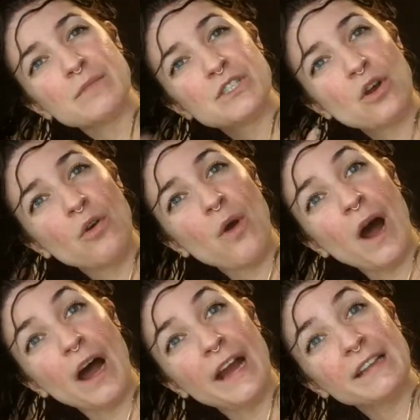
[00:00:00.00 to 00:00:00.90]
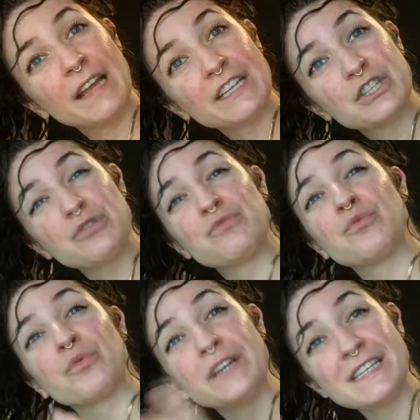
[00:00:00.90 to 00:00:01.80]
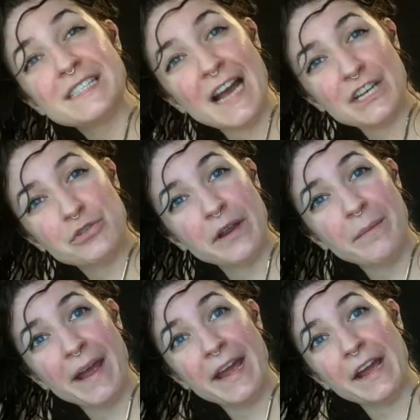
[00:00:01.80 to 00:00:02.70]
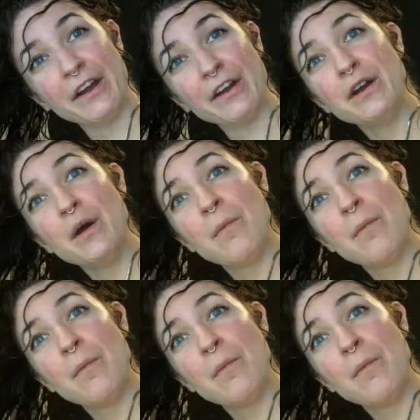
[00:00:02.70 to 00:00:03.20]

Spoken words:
So I like to resaturate my hair